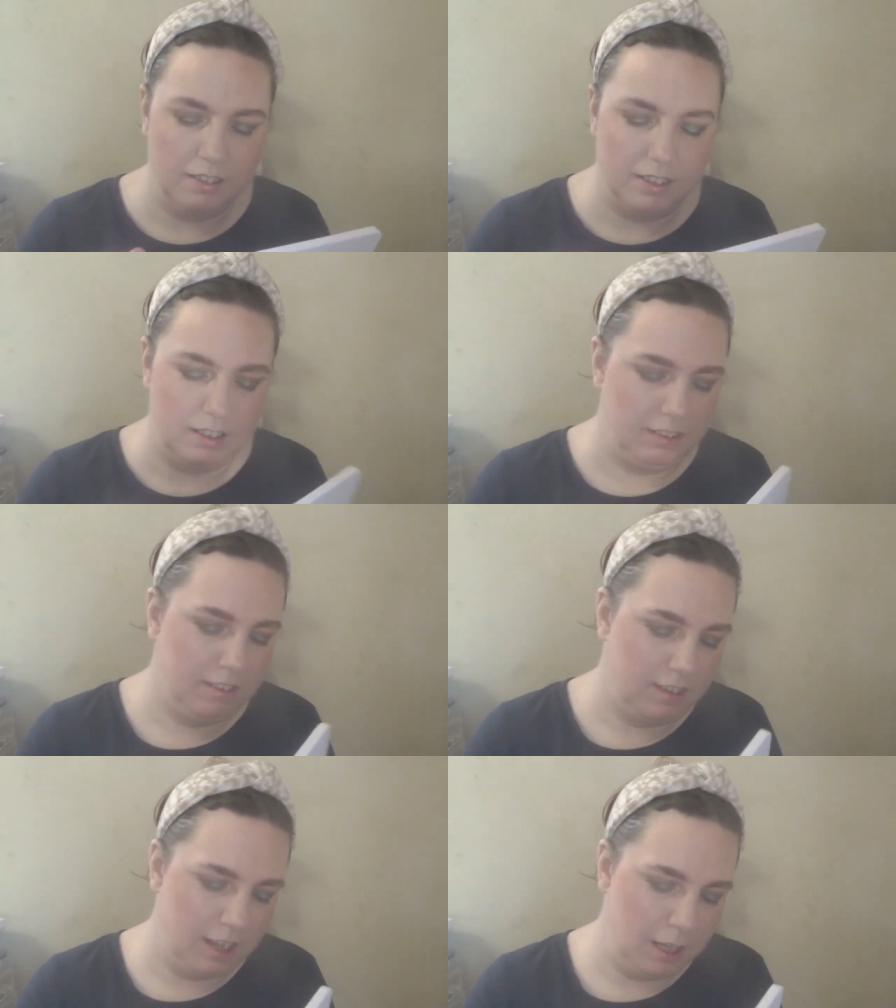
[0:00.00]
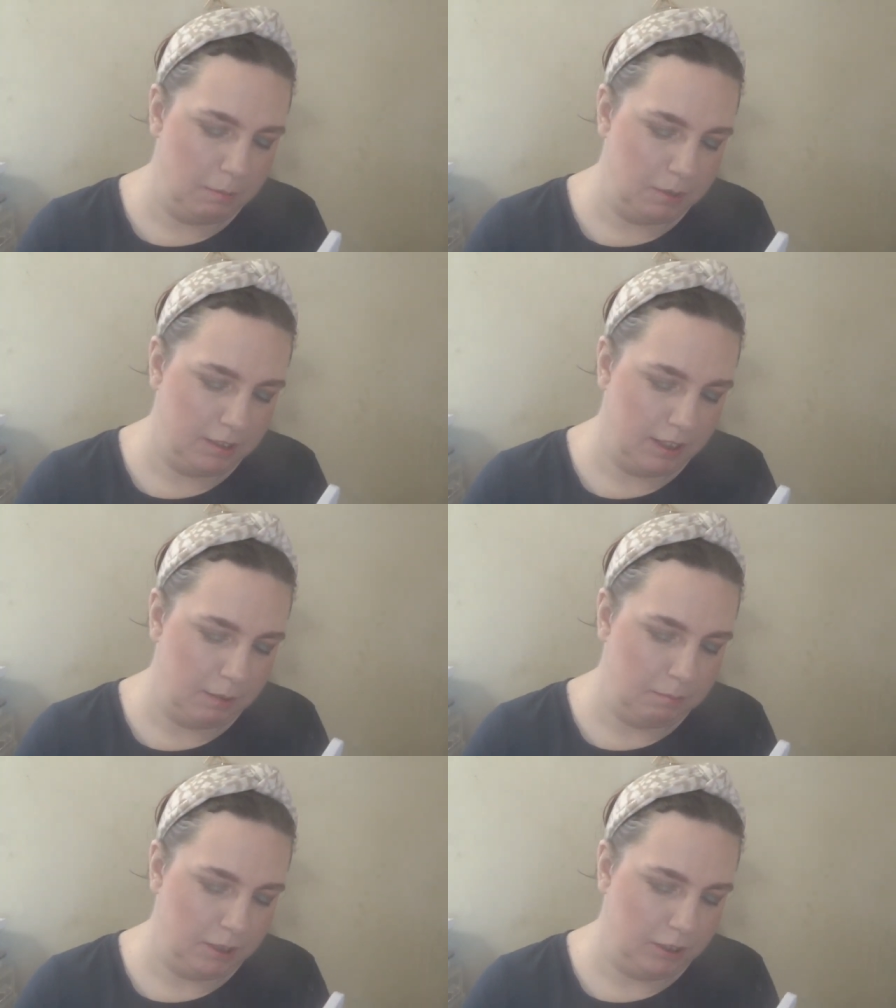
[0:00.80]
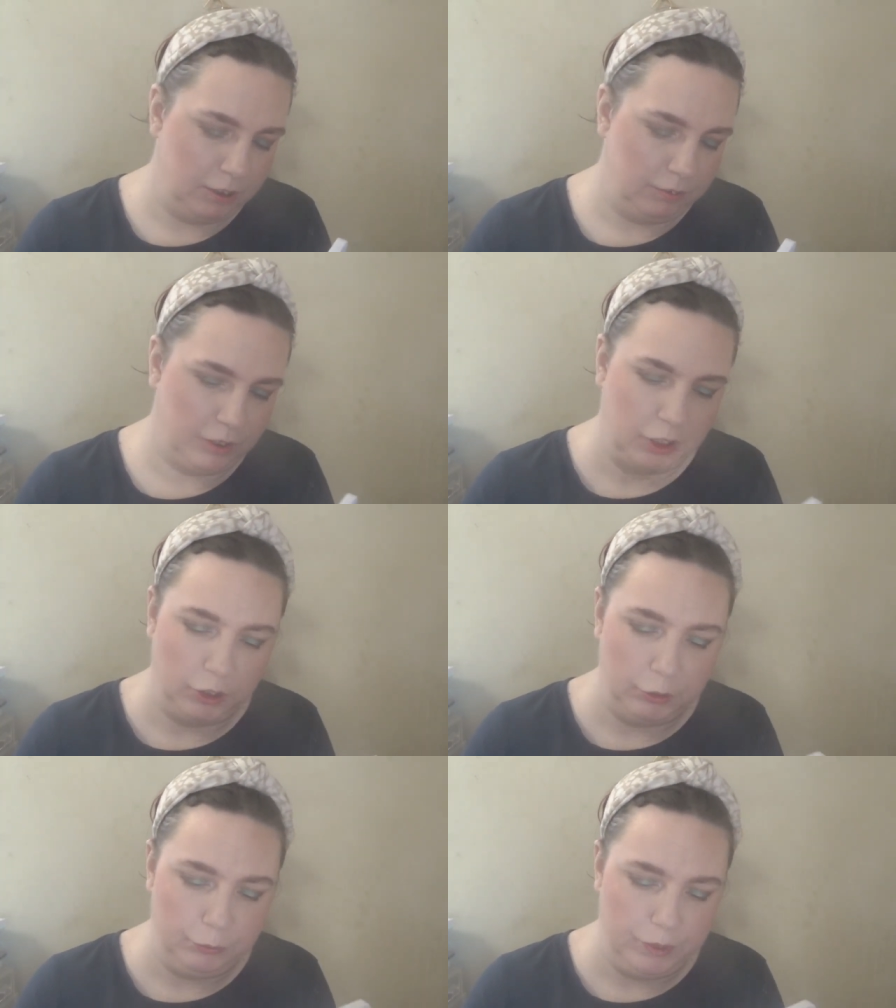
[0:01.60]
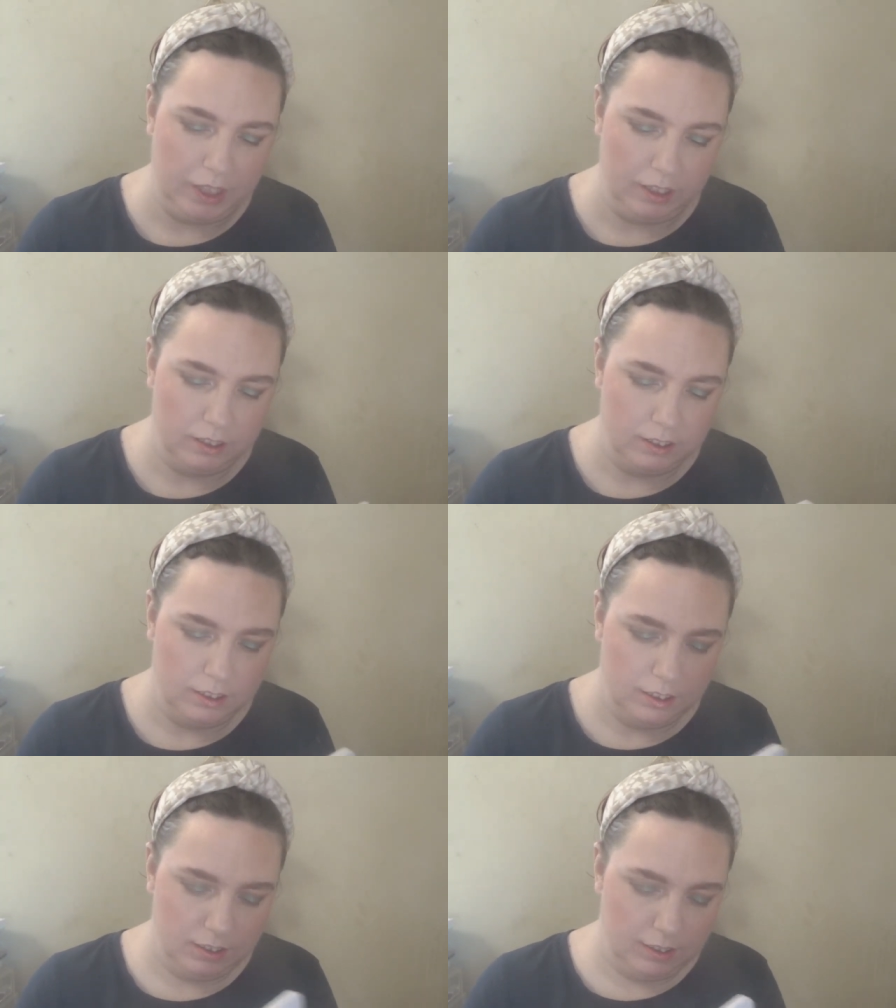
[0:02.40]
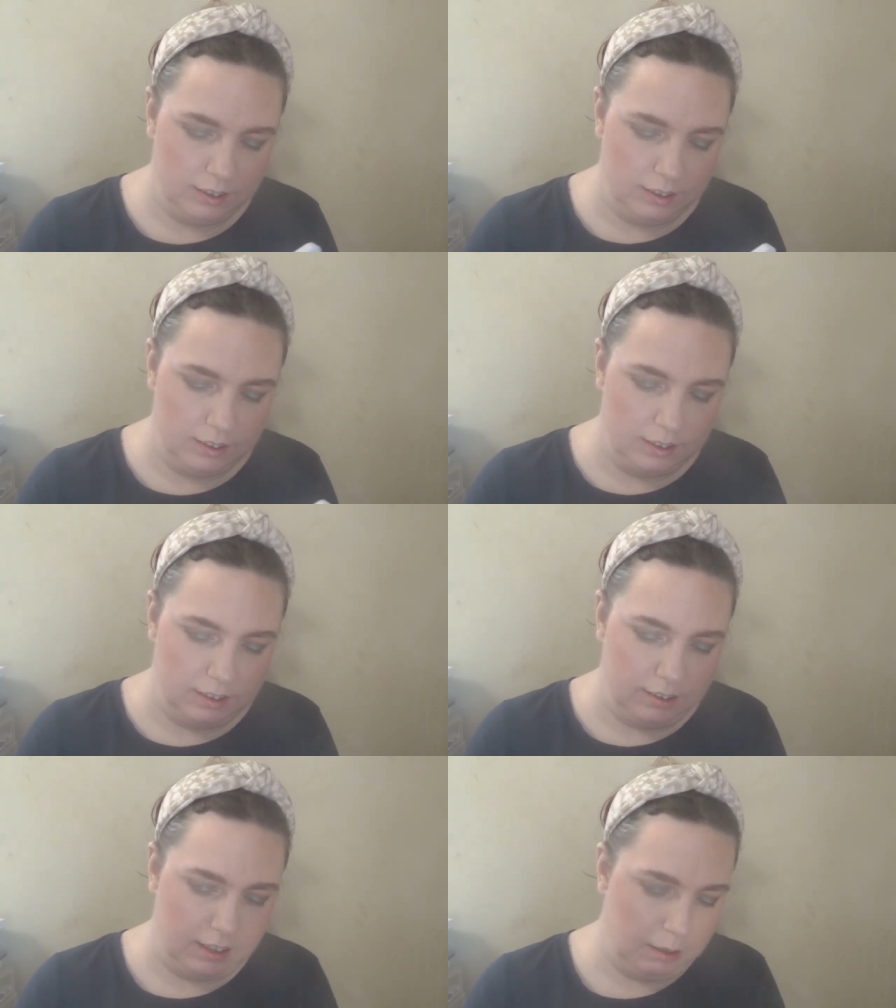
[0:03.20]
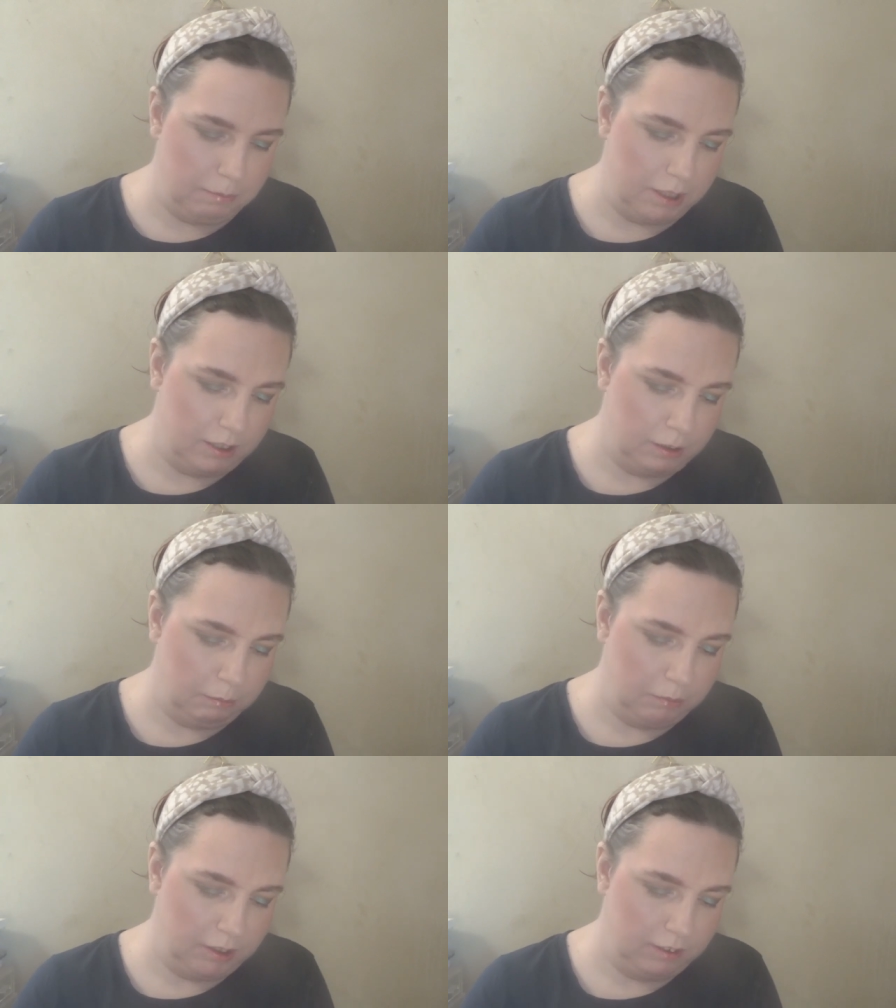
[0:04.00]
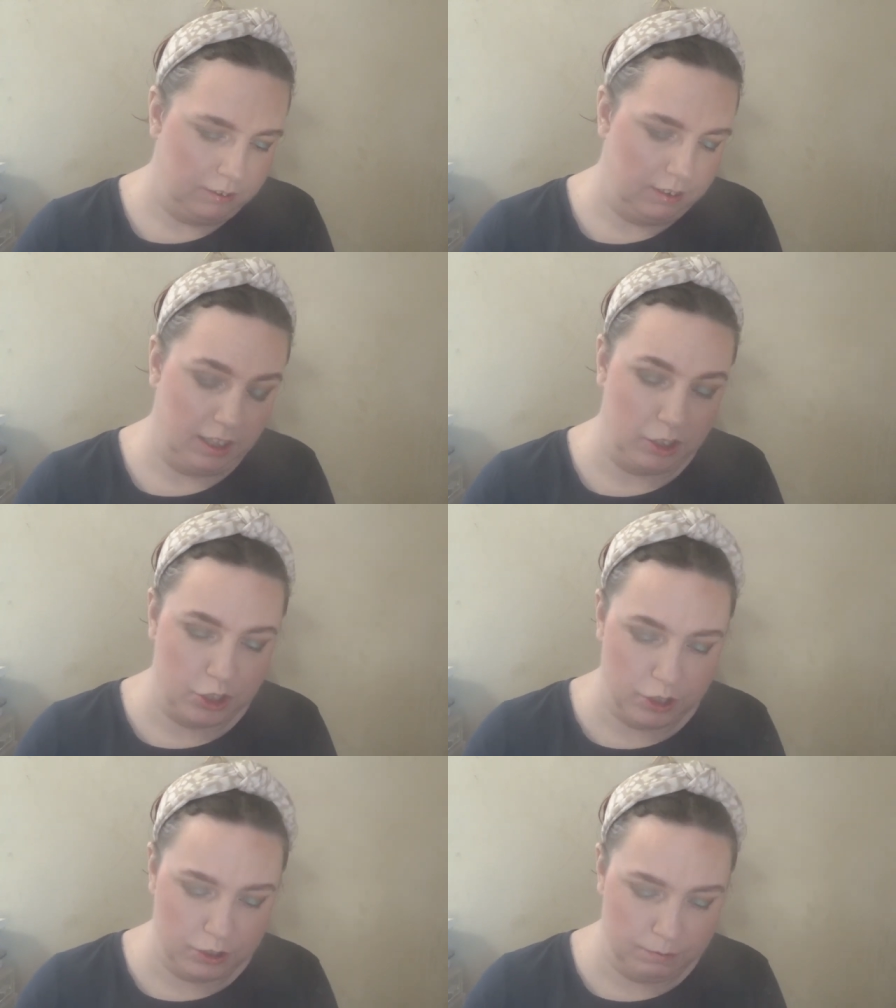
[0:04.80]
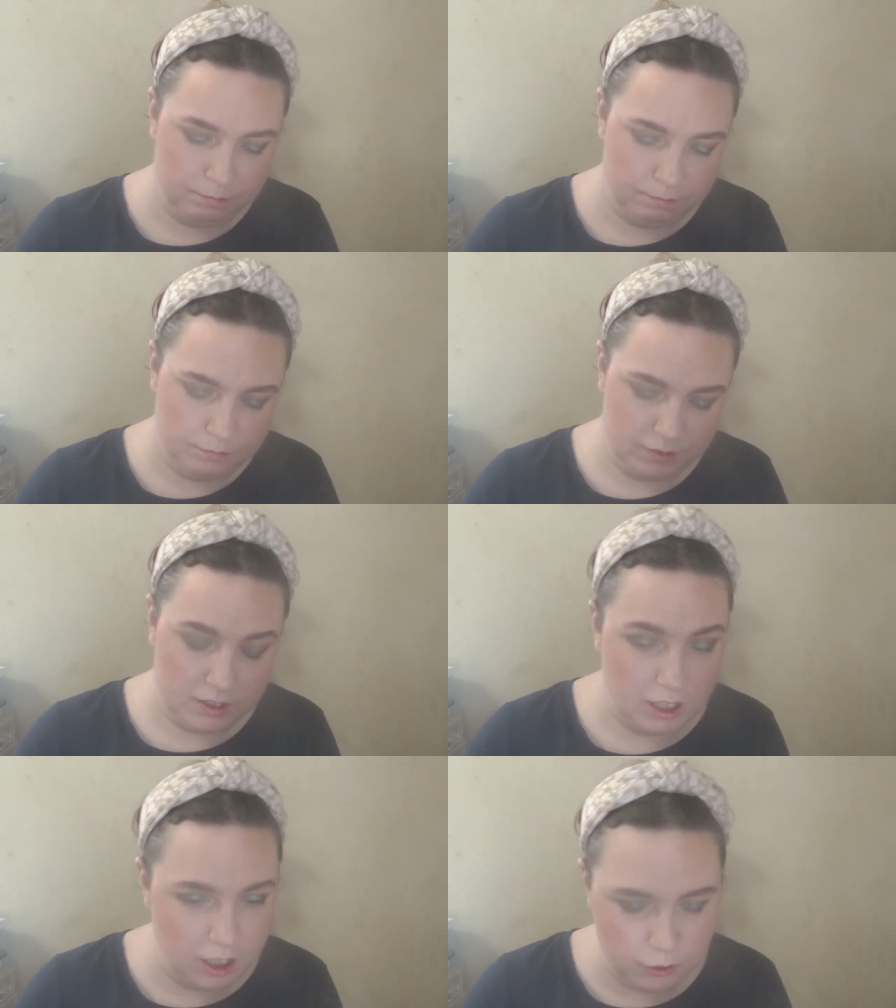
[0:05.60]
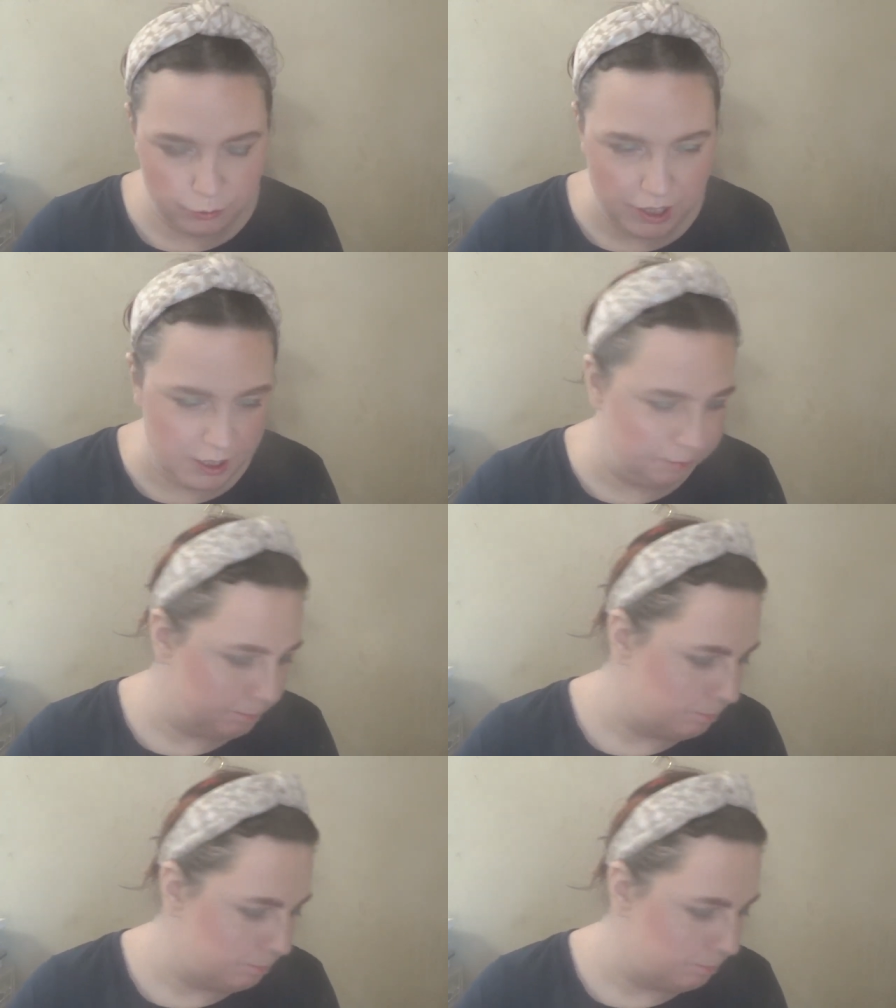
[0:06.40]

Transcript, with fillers: that same type of gluey type um, texture in a way.